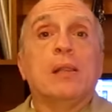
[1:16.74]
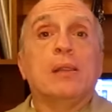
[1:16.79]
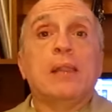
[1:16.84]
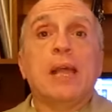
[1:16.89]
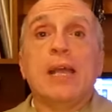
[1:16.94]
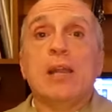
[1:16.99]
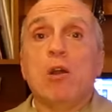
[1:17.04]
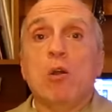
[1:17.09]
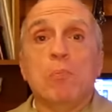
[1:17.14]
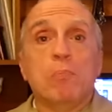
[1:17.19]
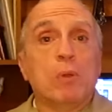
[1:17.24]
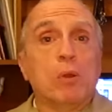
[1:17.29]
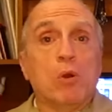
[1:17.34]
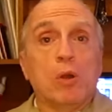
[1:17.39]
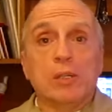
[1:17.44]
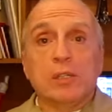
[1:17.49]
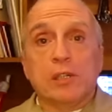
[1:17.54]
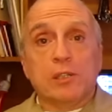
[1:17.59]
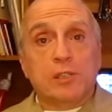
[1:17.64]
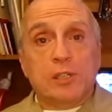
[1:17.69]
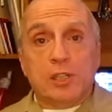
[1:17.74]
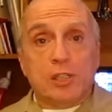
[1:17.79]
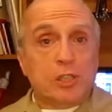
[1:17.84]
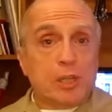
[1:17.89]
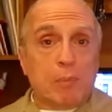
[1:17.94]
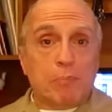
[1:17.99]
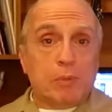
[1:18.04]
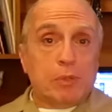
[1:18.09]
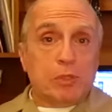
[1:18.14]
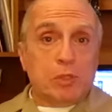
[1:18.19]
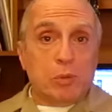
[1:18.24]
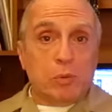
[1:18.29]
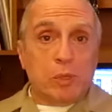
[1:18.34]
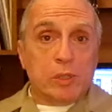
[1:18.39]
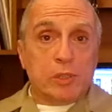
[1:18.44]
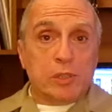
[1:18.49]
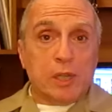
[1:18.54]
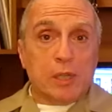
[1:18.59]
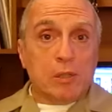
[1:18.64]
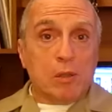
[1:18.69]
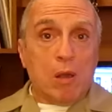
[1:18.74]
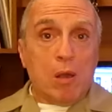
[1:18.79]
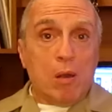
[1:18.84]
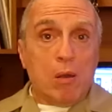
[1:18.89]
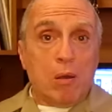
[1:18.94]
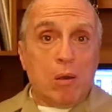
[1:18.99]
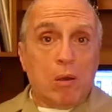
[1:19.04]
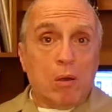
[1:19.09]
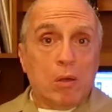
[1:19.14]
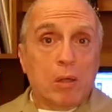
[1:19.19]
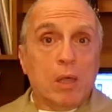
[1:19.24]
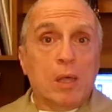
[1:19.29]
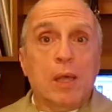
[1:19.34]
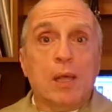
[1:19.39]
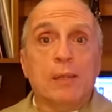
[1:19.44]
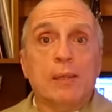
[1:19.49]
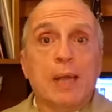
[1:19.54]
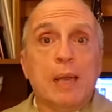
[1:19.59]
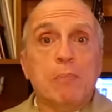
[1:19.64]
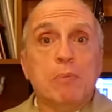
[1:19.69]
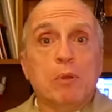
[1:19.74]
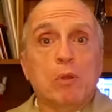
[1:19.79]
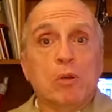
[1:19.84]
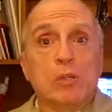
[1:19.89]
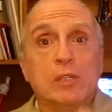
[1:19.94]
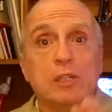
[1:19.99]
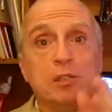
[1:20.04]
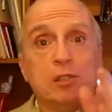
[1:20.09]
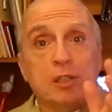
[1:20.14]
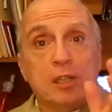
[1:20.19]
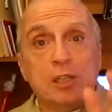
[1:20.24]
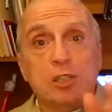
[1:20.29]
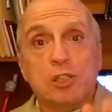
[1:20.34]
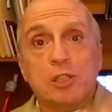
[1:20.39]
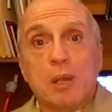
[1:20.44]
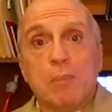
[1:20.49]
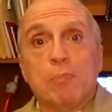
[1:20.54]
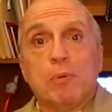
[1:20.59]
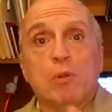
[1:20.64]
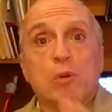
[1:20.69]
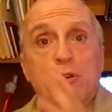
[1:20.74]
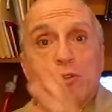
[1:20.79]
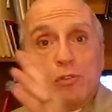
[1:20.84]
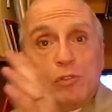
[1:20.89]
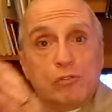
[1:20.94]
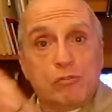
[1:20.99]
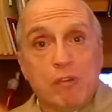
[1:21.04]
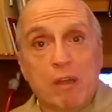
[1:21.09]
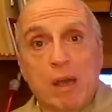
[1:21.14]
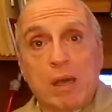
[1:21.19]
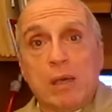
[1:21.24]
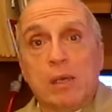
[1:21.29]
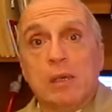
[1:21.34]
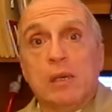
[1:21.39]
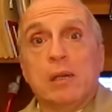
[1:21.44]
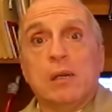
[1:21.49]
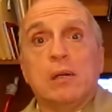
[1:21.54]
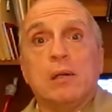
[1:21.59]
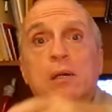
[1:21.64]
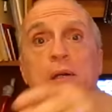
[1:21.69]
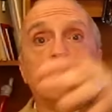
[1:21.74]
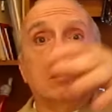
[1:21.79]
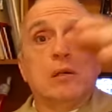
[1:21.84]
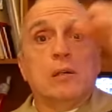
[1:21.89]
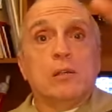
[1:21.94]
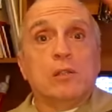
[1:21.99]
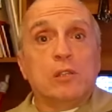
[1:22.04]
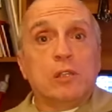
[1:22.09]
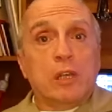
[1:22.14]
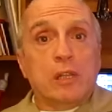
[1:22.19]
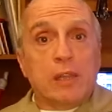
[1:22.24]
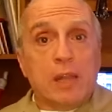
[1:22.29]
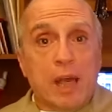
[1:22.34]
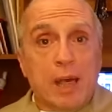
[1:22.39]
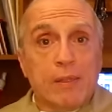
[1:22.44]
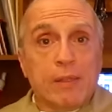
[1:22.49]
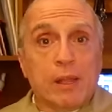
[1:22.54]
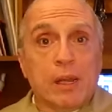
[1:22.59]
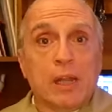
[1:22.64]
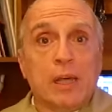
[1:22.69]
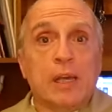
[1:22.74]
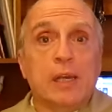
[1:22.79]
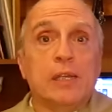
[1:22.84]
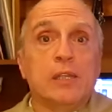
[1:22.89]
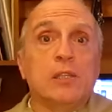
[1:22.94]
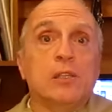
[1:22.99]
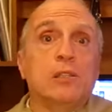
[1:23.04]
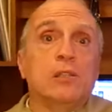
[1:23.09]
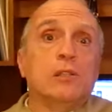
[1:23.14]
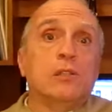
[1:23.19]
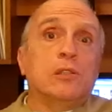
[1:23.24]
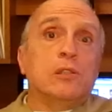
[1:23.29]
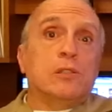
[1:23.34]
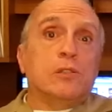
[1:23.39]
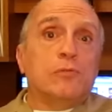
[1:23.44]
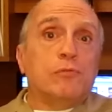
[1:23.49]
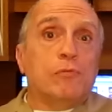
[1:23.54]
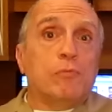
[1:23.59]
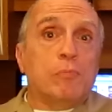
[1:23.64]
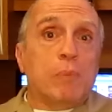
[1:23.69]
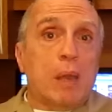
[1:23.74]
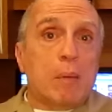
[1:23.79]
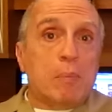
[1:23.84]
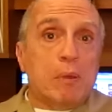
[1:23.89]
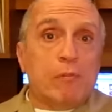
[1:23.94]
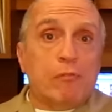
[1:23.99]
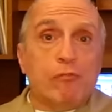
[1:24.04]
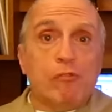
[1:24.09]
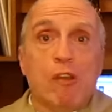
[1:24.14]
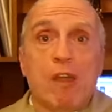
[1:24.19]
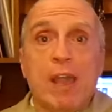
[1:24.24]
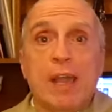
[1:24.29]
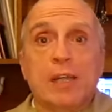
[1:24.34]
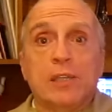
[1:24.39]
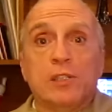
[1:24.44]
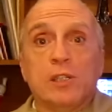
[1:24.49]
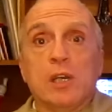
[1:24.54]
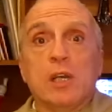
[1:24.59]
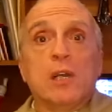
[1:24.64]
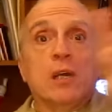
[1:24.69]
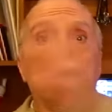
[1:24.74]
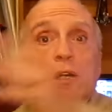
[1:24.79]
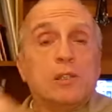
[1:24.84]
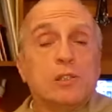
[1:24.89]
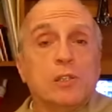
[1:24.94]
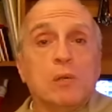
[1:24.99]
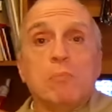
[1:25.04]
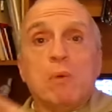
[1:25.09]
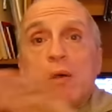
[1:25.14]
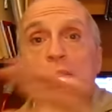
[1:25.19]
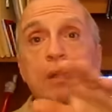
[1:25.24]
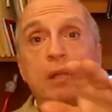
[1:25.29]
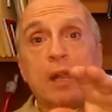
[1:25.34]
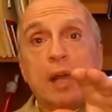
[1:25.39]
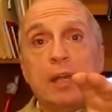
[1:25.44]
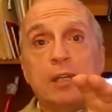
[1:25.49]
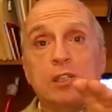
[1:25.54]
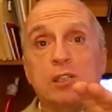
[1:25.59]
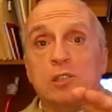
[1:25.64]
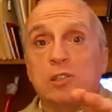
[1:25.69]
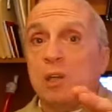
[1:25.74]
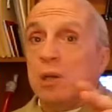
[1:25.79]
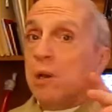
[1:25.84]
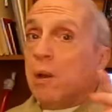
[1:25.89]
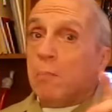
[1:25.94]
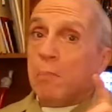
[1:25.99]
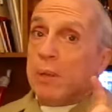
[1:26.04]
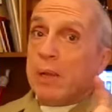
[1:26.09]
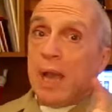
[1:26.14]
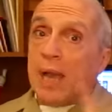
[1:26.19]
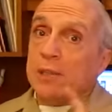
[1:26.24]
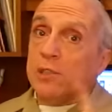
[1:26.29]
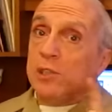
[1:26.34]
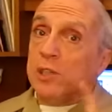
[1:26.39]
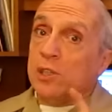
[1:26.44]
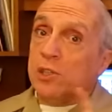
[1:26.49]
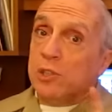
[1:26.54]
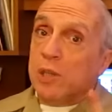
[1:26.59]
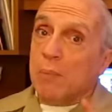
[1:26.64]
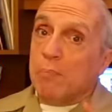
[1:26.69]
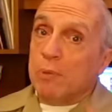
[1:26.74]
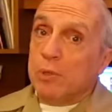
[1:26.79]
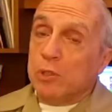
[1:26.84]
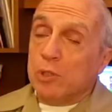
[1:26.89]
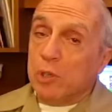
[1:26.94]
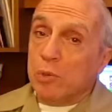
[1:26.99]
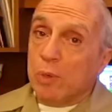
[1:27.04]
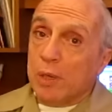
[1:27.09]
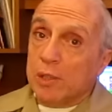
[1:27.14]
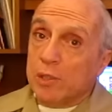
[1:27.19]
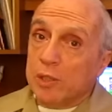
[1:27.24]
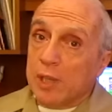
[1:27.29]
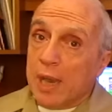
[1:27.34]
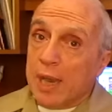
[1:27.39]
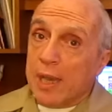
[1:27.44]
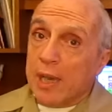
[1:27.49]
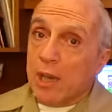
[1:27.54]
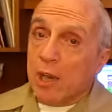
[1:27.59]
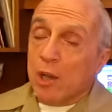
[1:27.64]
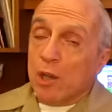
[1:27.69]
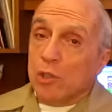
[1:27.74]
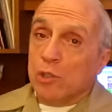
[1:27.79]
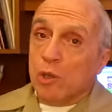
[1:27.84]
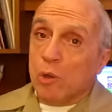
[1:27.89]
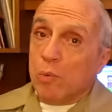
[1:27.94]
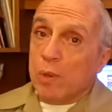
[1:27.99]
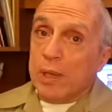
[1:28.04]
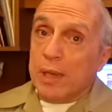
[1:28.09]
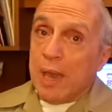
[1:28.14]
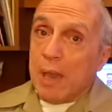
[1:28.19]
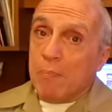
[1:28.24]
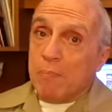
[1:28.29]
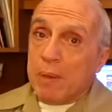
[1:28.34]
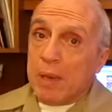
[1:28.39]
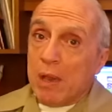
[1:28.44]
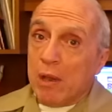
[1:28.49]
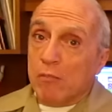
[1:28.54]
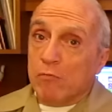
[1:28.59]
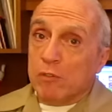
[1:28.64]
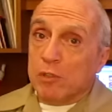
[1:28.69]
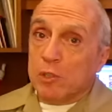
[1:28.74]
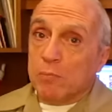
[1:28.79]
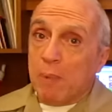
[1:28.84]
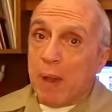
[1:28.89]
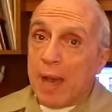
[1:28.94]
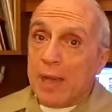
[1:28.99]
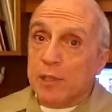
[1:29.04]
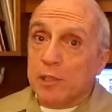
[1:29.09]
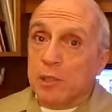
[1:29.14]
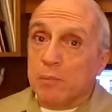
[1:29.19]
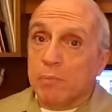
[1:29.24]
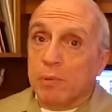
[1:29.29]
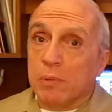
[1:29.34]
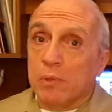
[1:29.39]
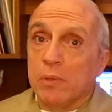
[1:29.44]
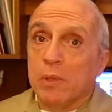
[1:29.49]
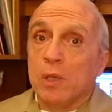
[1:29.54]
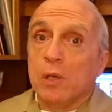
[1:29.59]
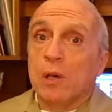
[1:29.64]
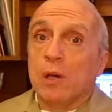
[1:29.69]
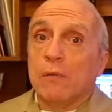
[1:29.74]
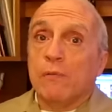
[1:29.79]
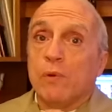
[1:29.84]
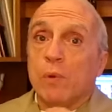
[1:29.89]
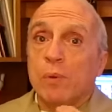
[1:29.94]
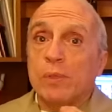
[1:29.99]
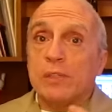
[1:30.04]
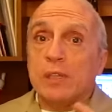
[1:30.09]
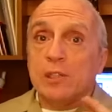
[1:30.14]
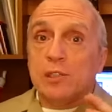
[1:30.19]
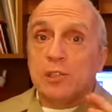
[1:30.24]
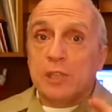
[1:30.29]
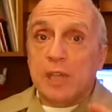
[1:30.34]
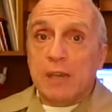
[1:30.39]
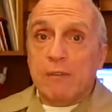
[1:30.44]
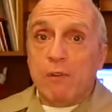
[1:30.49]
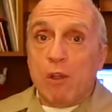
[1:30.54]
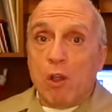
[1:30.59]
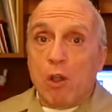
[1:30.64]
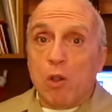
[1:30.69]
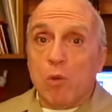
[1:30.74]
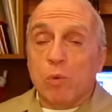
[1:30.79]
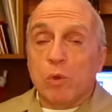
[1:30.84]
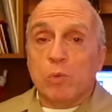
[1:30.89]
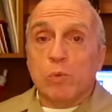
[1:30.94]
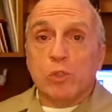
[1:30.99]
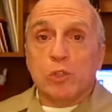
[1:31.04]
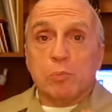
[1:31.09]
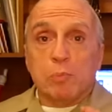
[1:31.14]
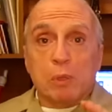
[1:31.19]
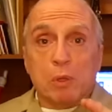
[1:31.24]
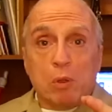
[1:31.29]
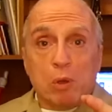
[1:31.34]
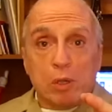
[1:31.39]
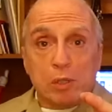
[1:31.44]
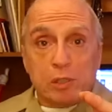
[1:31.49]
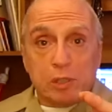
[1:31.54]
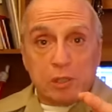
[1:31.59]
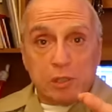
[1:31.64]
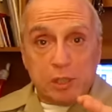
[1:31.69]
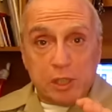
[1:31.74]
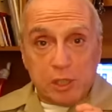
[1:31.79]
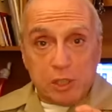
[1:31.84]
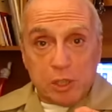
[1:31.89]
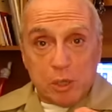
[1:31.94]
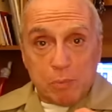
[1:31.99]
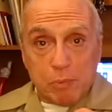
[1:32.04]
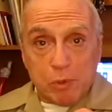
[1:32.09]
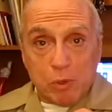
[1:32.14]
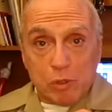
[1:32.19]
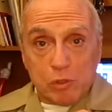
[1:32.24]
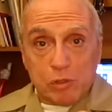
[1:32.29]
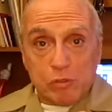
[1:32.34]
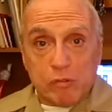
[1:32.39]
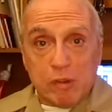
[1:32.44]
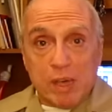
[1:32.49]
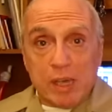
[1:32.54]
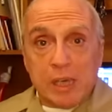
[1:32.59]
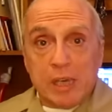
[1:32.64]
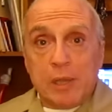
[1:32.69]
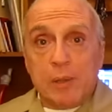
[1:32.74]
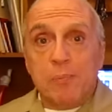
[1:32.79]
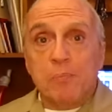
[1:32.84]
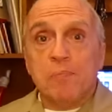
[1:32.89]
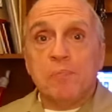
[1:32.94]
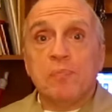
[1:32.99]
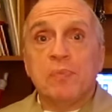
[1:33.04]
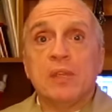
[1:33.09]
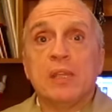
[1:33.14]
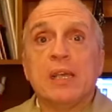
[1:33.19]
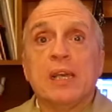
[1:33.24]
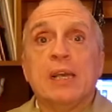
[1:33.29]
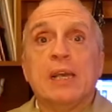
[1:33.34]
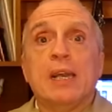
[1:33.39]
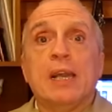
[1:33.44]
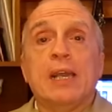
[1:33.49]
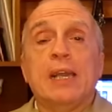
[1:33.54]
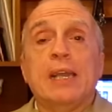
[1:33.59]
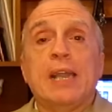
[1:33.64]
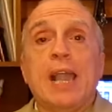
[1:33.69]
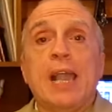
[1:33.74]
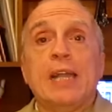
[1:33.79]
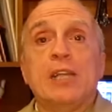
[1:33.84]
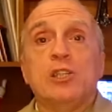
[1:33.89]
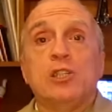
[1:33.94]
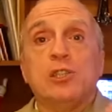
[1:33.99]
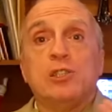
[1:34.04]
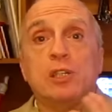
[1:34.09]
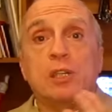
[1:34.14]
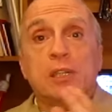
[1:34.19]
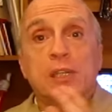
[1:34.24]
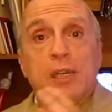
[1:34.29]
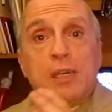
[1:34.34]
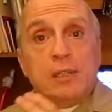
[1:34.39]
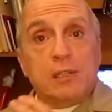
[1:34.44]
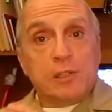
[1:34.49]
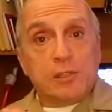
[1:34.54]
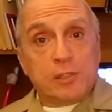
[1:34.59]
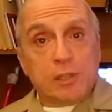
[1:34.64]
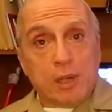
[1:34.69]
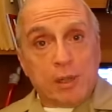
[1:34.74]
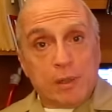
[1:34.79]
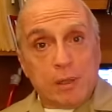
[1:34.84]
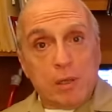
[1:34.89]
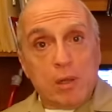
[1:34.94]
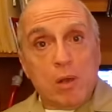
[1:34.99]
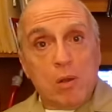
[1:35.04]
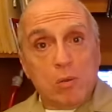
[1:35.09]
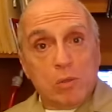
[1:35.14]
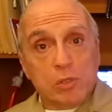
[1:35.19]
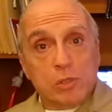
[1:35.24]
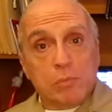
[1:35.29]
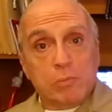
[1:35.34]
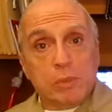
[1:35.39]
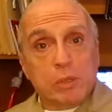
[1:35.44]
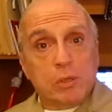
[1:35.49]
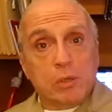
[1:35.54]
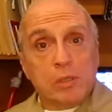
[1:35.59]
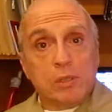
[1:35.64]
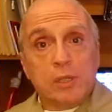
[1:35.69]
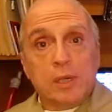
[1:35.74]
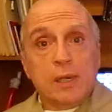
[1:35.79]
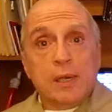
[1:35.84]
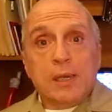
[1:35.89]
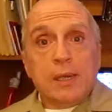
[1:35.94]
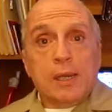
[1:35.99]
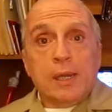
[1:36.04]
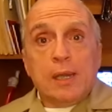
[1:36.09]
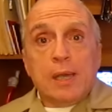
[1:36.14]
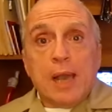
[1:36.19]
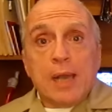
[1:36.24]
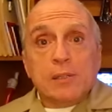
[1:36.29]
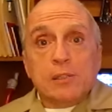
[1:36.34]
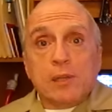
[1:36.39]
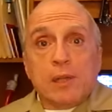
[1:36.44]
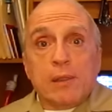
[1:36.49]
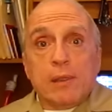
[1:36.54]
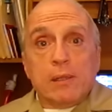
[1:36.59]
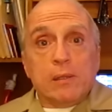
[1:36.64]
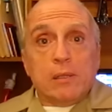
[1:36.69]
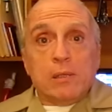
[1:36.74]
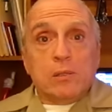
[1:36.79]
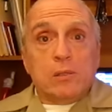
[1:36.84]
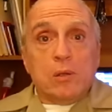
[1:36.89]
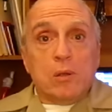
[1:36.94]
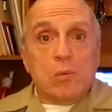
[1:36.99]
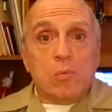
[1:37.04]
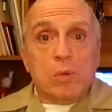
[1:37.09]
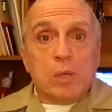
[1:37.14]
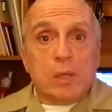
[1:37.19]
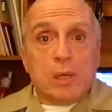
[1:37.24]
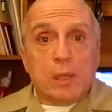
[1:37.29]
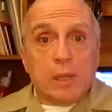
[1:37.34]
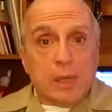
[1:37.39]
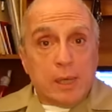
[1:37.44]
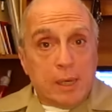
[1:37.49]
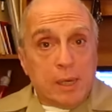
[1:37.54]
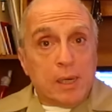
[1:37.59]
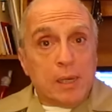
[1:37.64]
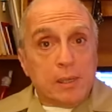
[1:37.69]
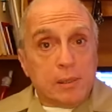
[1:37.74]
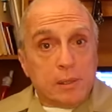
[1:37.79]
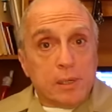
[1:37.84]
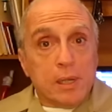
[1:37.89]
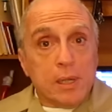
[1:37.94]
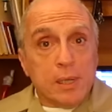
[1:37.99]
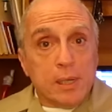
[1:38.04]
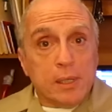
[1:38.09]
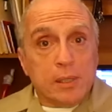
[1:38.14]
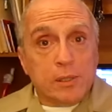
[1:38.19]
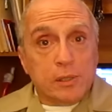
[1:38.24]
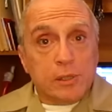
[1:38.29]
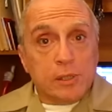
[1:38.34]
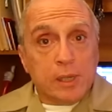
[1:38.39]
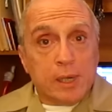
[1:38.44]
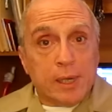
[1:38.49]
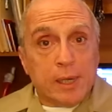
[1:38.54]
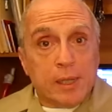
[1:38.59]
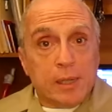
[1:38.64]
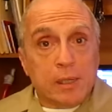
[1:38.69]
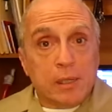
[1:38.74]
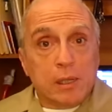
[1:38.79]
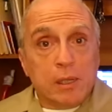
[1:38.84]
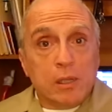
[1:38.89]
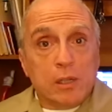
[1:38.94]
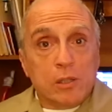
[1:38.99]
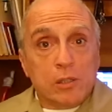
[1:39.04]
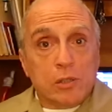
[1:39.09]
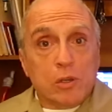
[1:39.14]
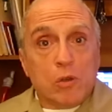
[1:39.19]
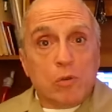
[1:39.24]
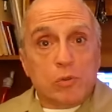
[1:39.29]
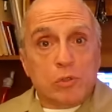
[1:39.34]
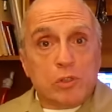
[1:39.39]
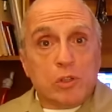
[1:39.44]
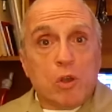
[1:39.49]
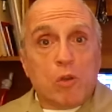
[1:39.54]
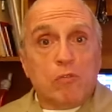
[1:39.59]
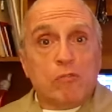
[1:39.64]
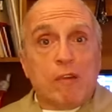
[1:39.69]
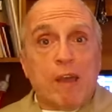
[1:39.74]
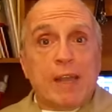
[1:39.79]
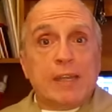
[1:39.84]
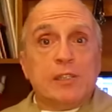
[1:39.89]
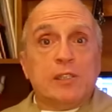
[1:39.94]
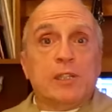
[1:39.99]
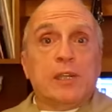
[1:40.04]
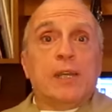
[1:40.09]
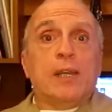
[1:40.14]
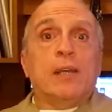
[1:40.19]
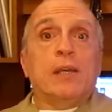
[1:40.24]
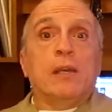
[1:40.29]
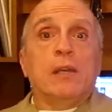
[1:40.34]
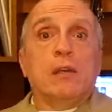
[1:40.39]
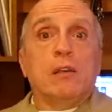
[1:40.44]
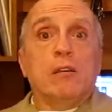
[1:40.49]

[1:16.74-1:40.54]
they don't belong to Sea Shepherd USA. No, they belong to Sea Shepherd Australia, the Netherlands, maybe France, and some other nations, but not Sea Shepherd USA. So we can't be held responsible for what the Steve Irwin, which belongs to Sea Shepherd Australia, engages in the Southern Ocean, because he has nothing to do with it. He's innocent. So writes he.